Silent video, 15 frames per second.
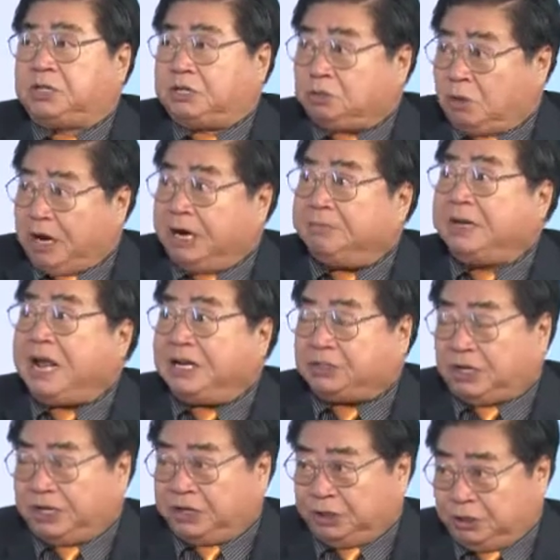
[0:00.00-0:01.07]
That's why I'm
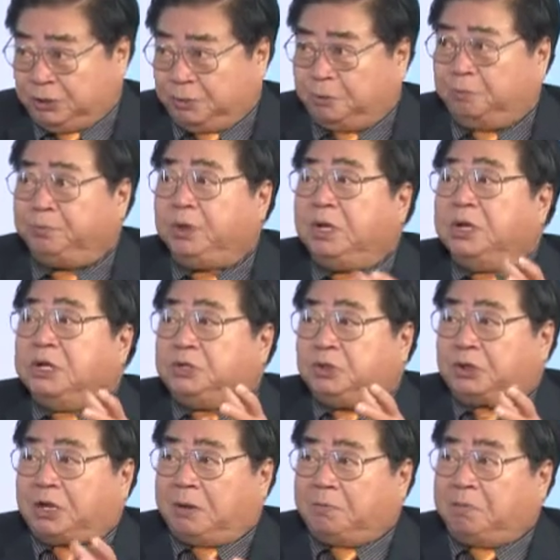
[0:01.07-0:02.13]
asking you yeah.
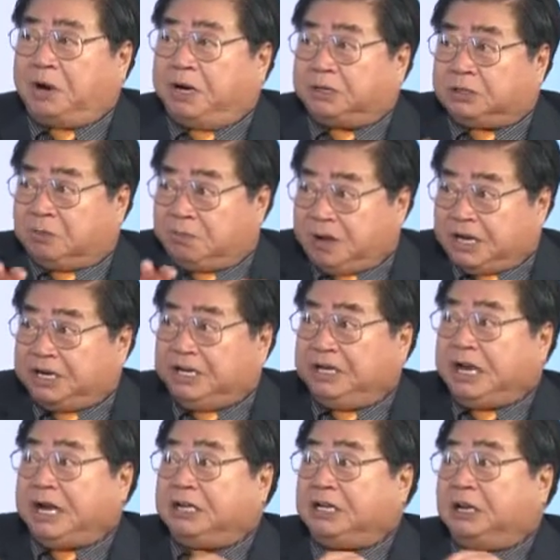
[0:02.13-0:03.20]
to compare the money
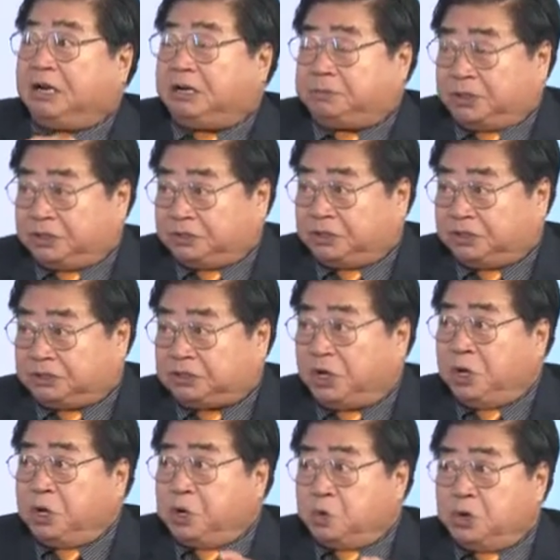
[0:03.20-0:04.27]
and the experiences,
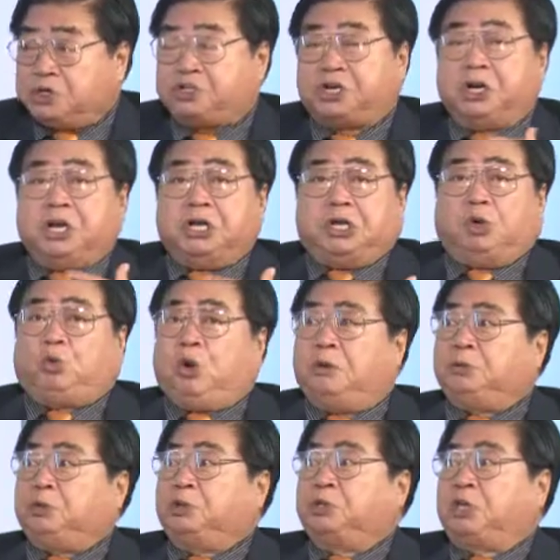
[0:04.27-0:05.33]
which
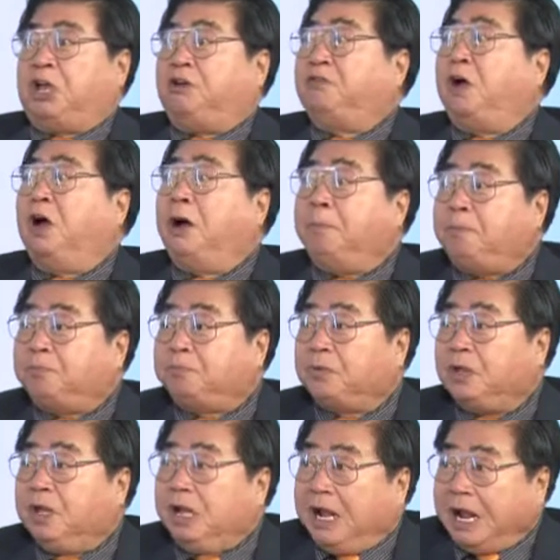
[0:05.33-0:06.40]
equipped yourself up,
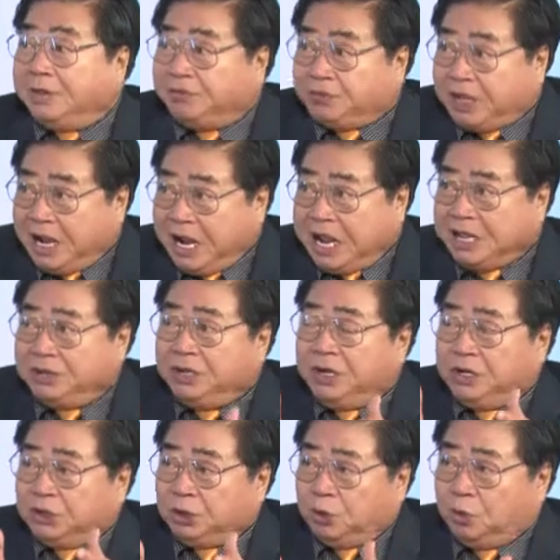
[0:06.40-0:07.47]
and then
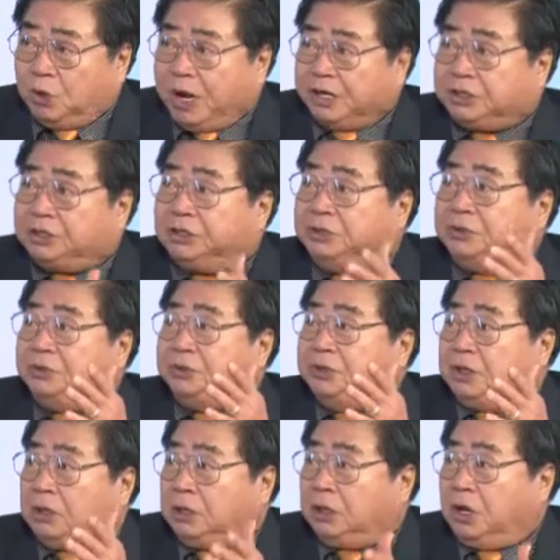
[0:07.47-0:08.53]
you went to
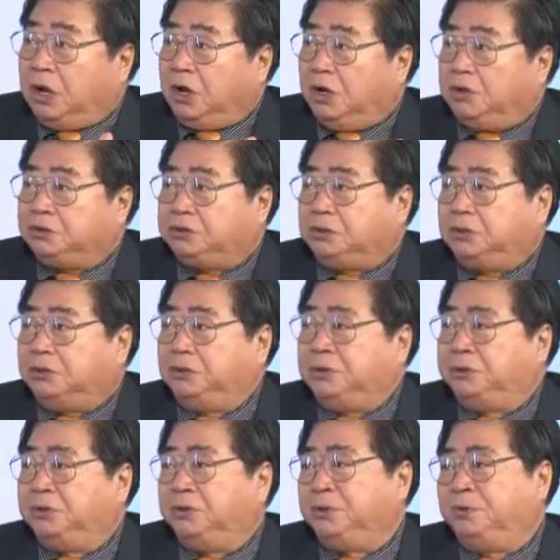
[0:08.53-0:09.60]
law school.